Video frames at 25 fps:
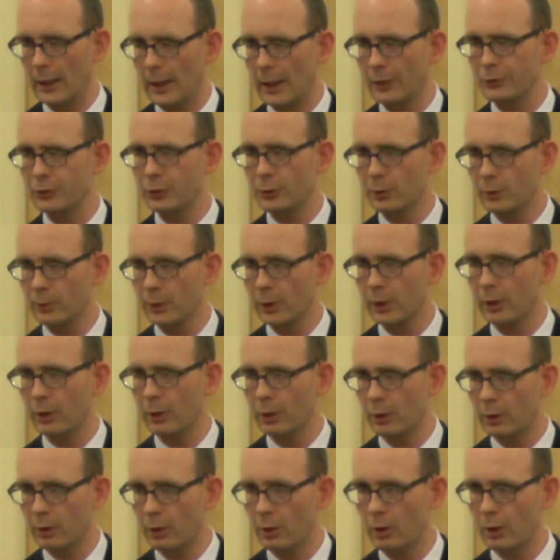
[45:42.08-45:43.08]
As it
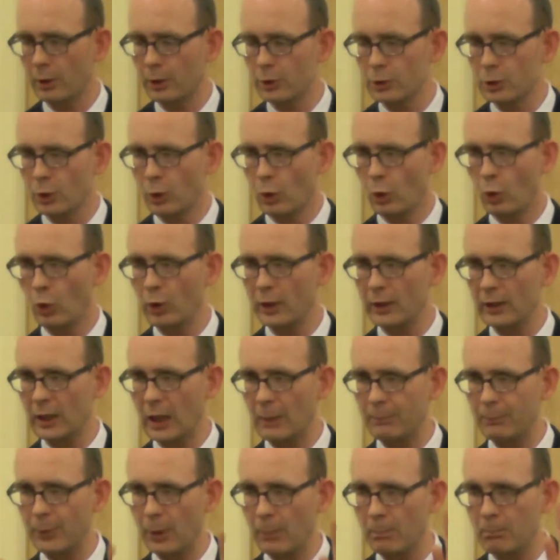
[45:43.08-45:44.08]
were, God is
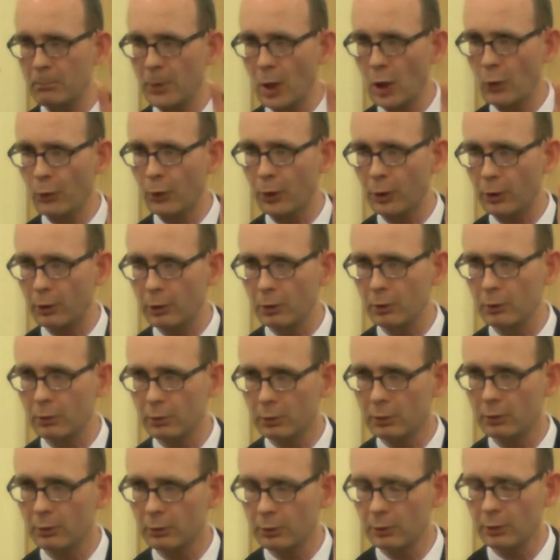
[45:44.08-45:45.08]
holding up a
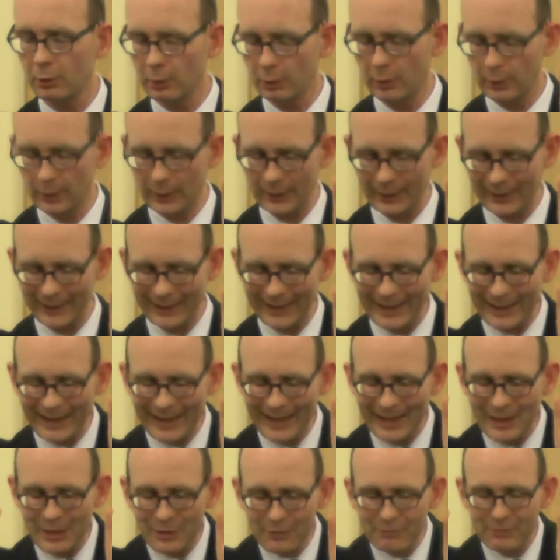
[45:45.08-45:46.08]
mirror
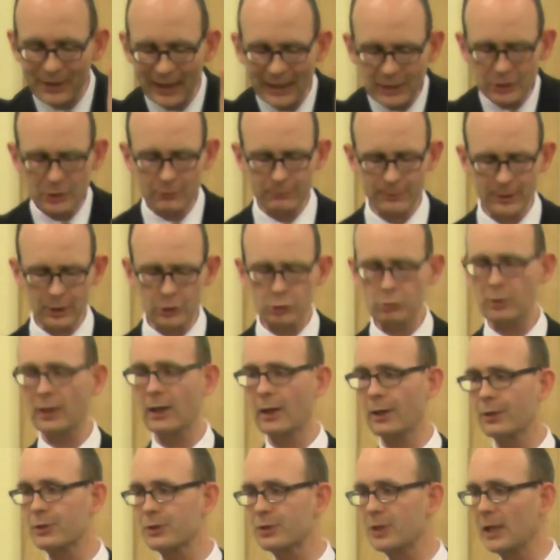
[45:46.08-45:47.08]
in the face of
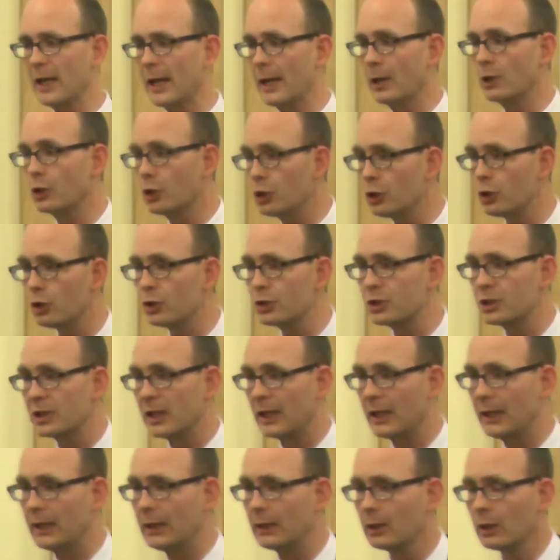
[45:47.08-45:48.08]
Israel and saying, Do you
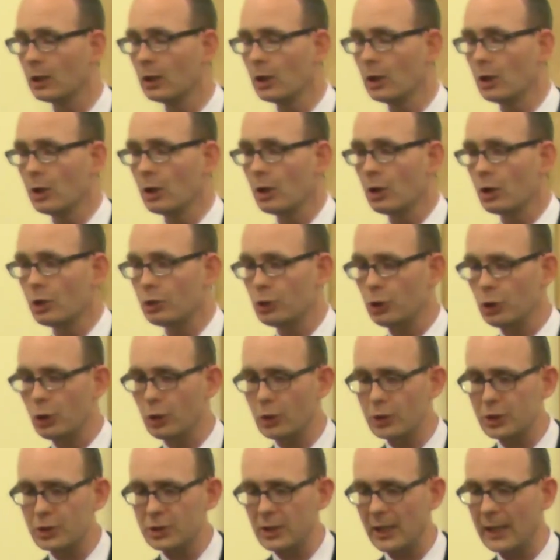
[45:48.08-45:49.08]
see? Do
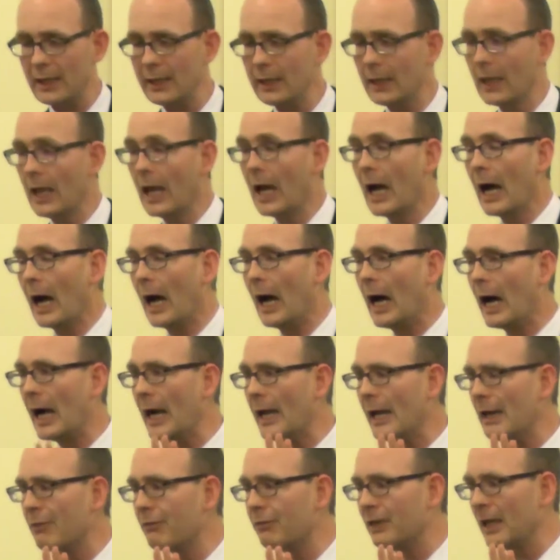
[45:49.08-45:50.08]
you see?
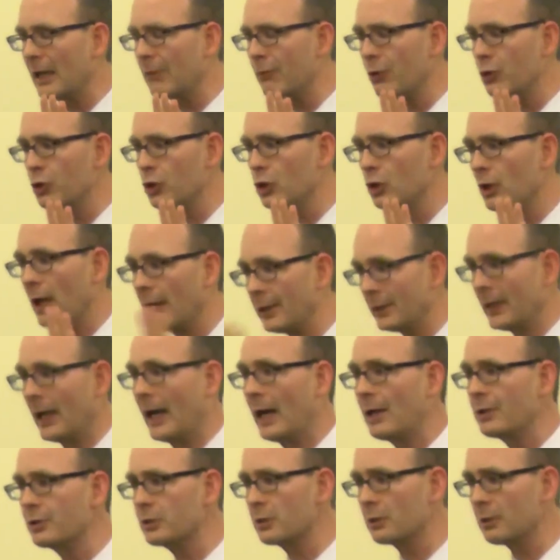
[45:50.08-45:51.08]
I have given you a
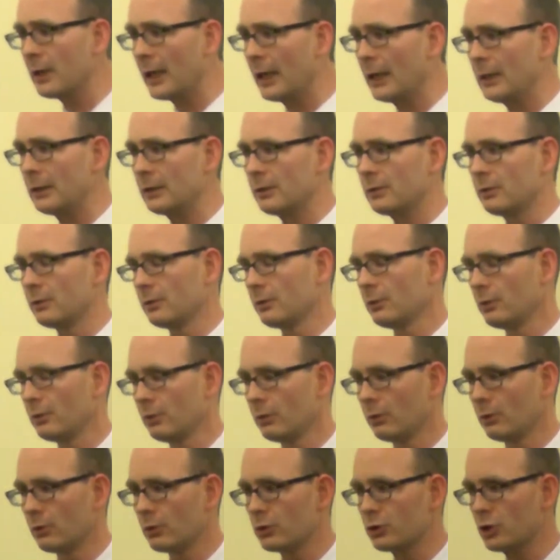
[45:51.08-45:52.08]
Nazarite,
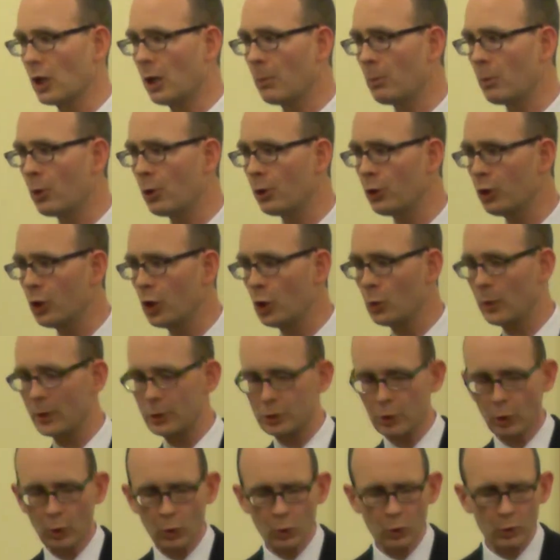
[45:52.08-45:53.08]
someone who
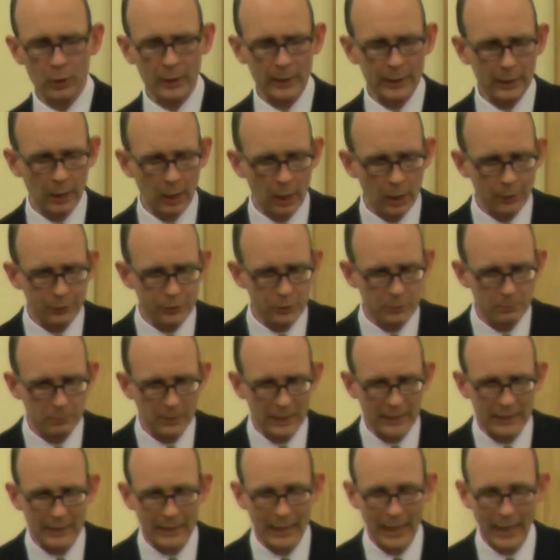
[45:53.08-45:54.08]
is holy unto
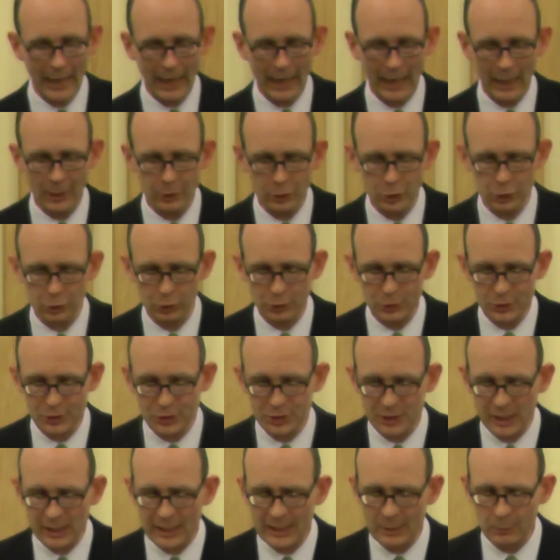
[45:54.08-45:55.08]
me, and do you
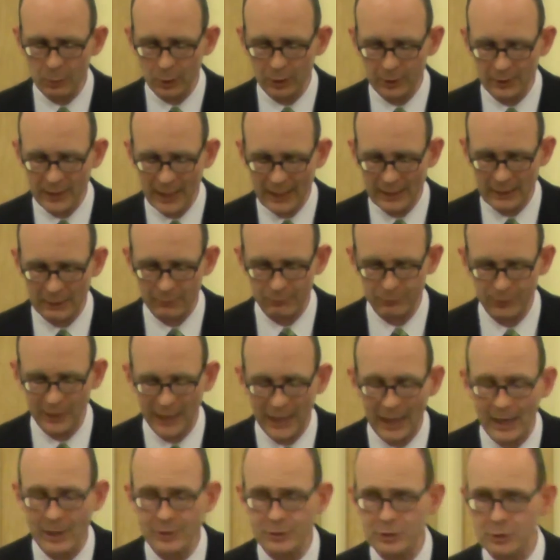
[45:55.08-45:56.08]
see what kind of
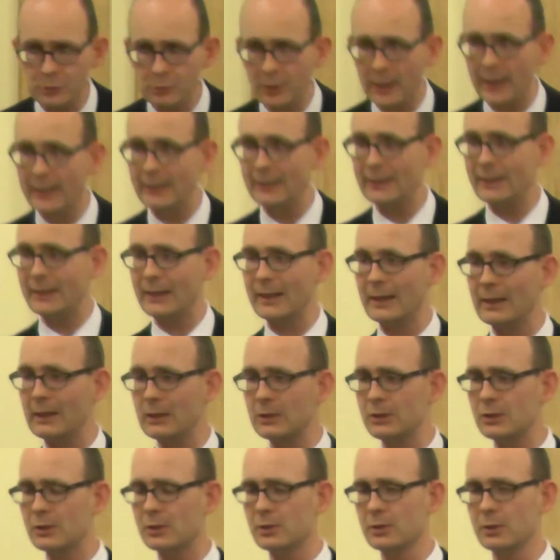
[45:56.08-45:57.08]
Nazarite he
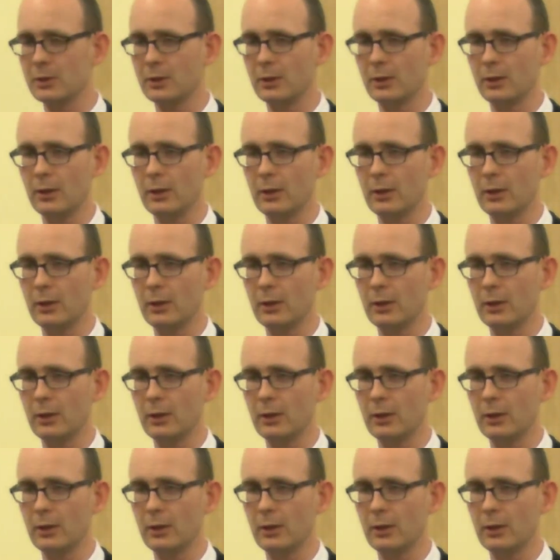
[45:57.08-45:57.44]
is?